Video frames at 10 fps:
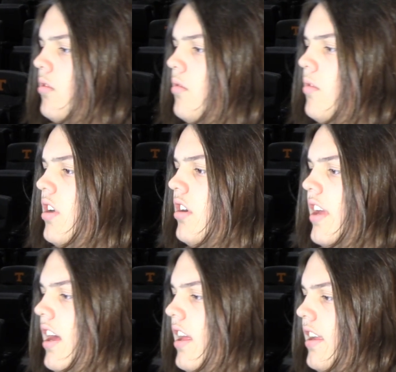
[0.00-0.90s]
Well,
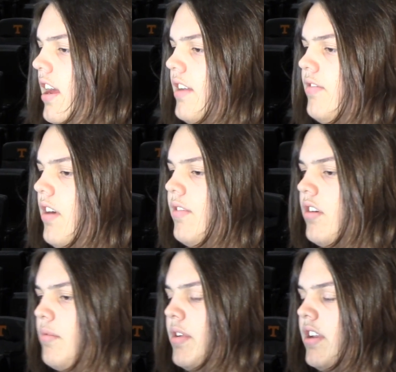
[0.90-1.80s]
yeah, like I've I've
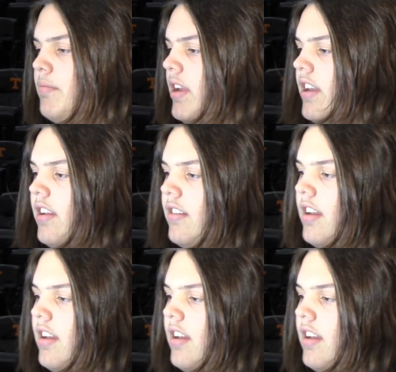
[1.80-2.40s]
already been in meetings.